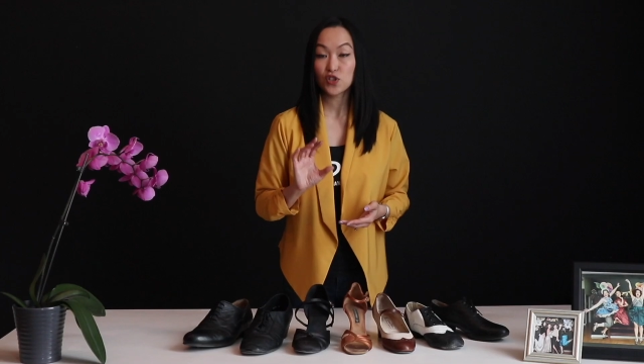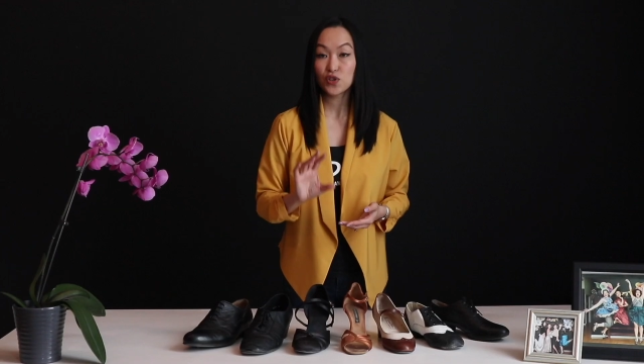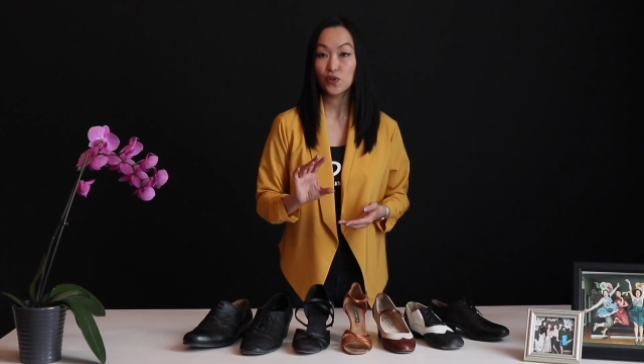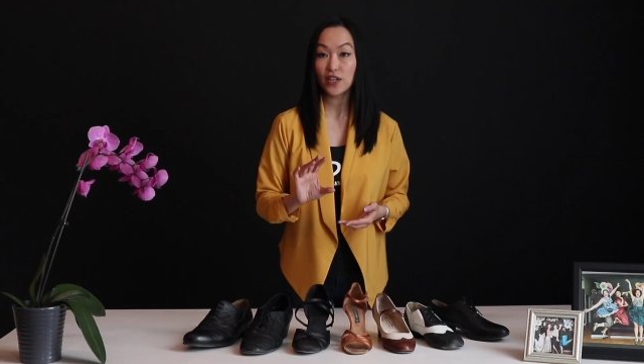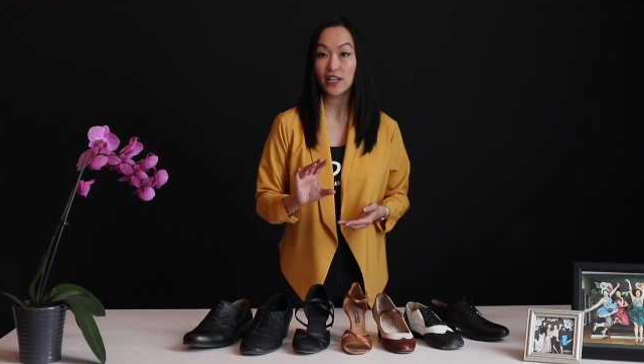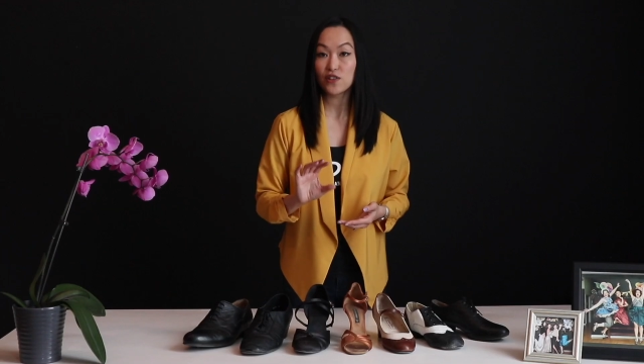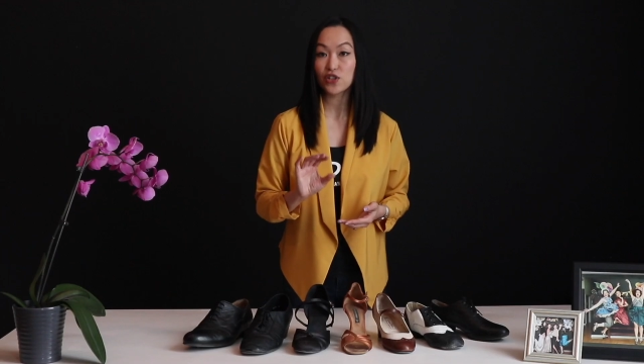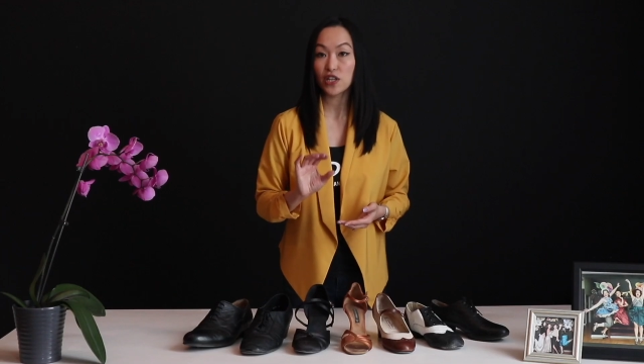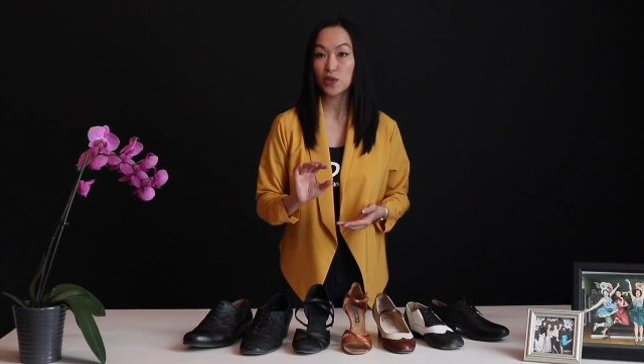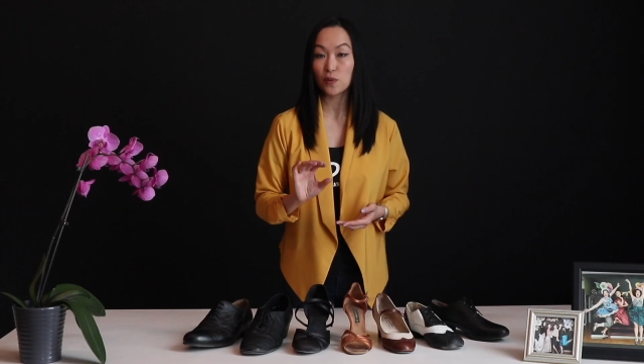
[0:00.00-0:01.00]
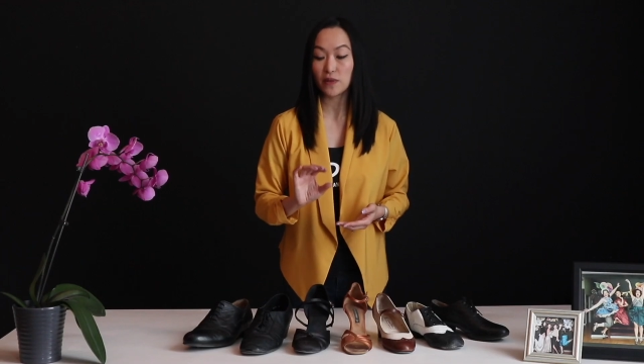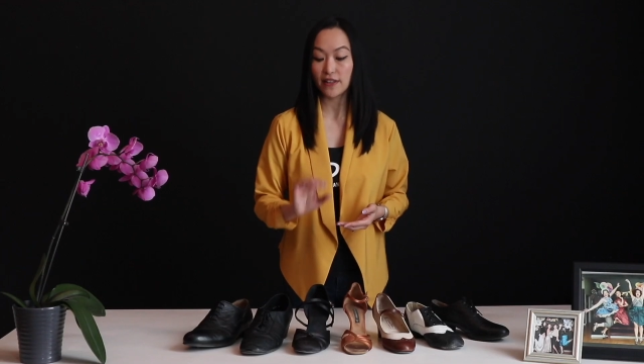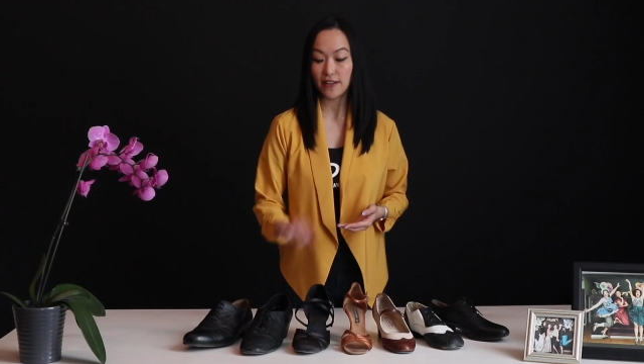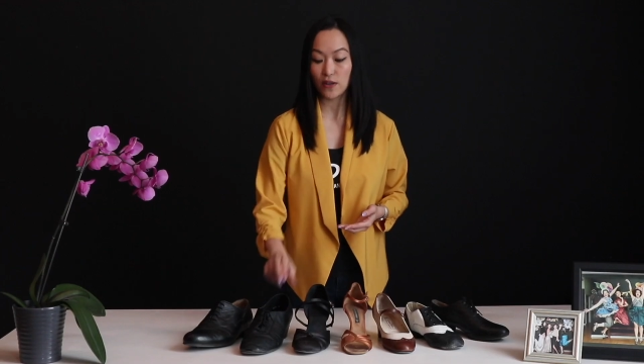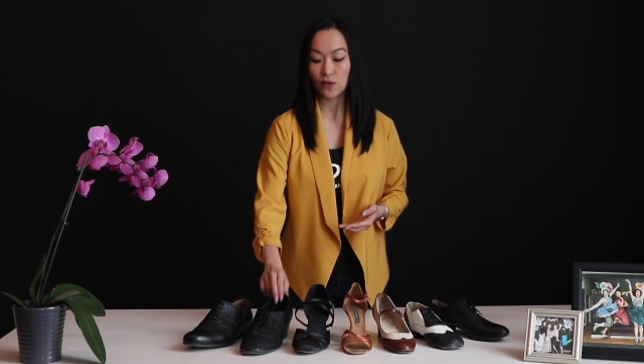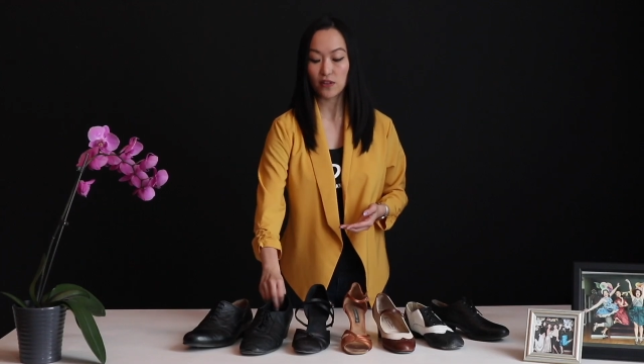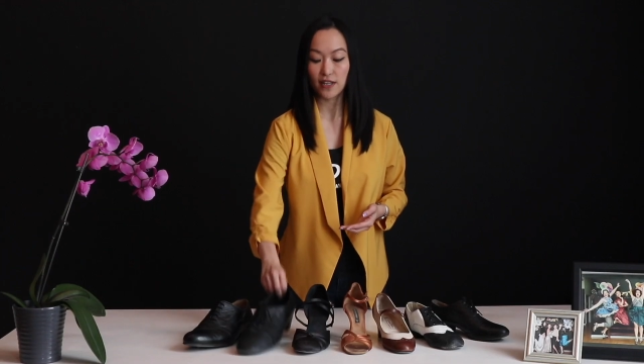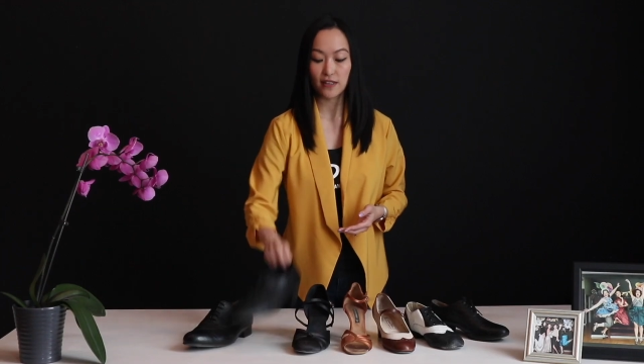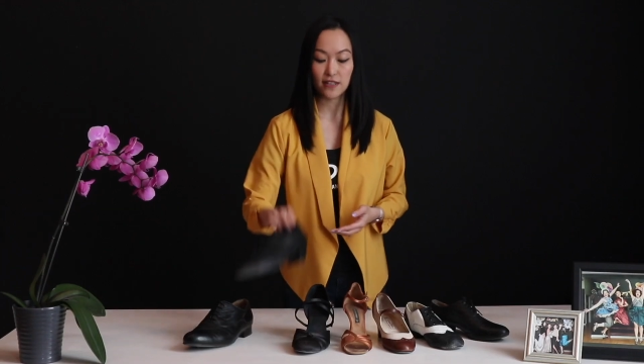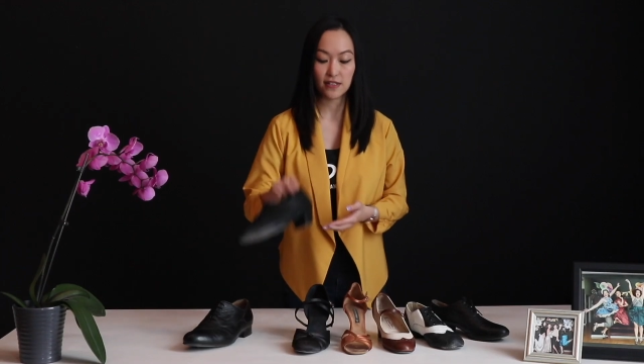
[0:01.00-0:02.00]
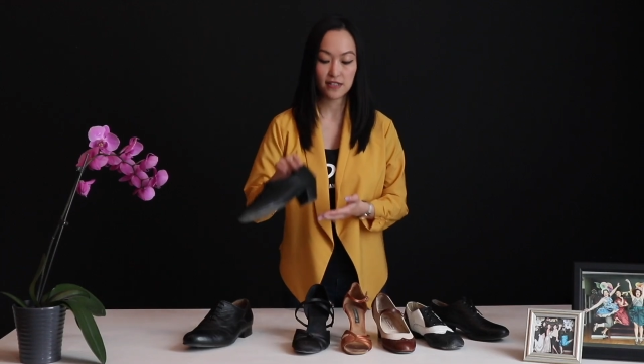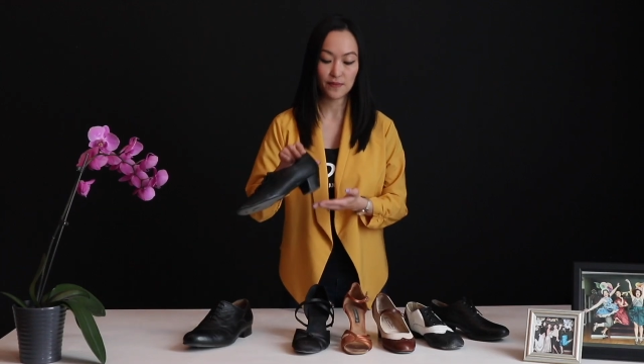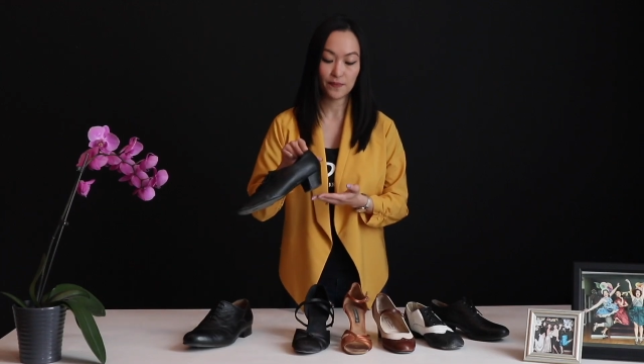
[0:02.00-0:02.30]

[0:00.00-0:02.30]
2 inch Cuban heel, like this.